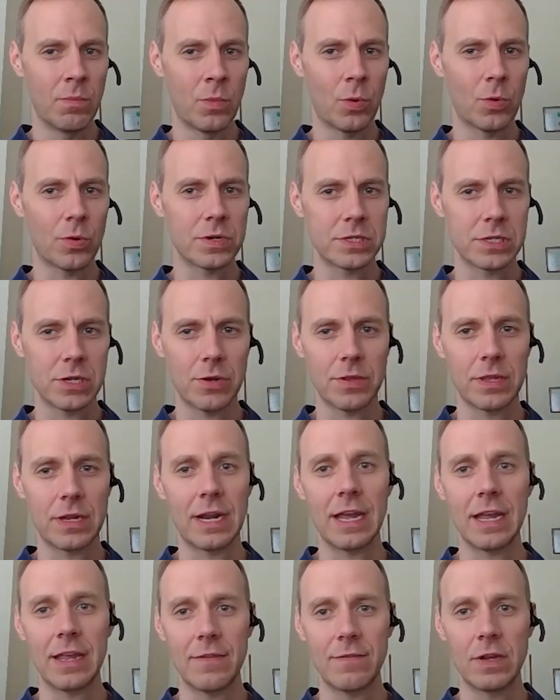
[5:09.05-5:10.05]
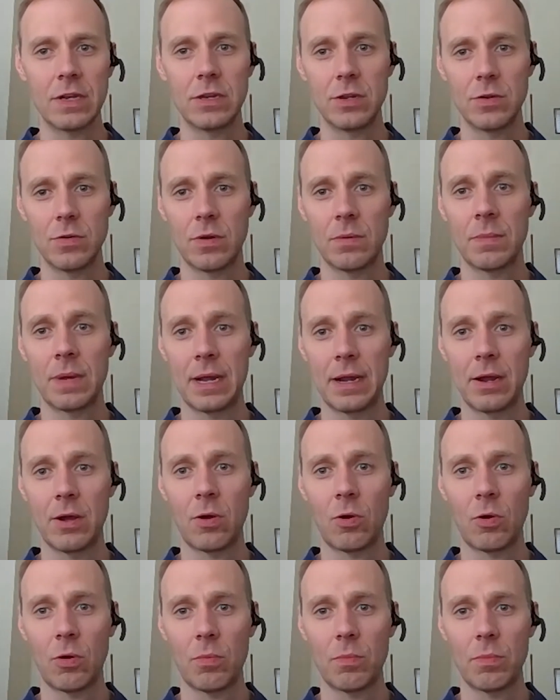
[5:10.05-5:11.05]
more so than I even do on my
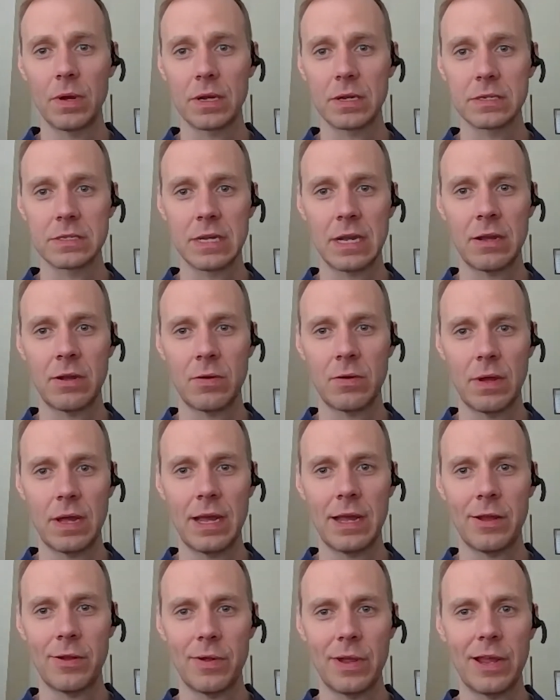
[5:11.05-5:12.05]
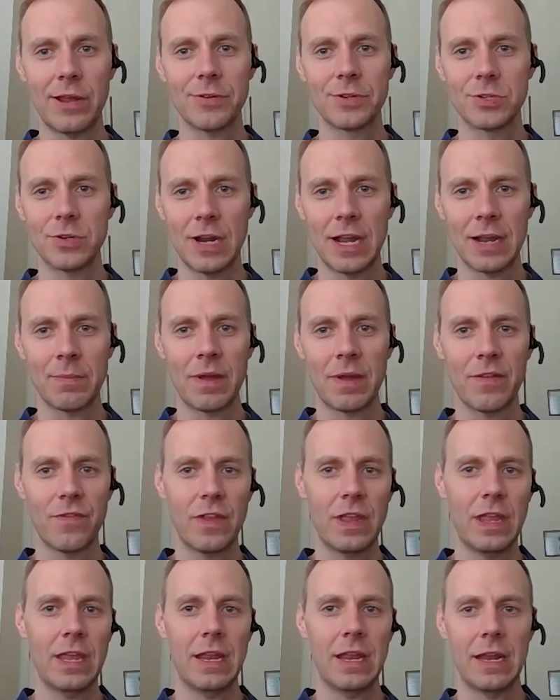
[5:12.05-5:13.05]
own, because I'll drag my
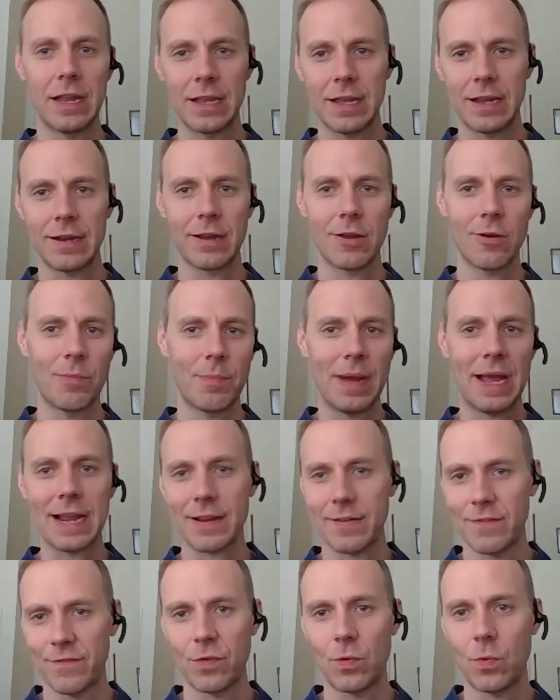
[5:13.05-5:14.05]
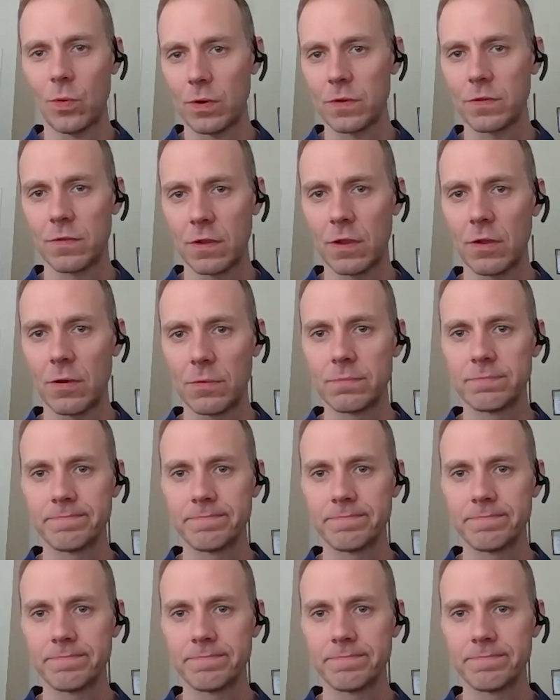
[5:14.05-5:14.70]
feet and kind of go back and forth. So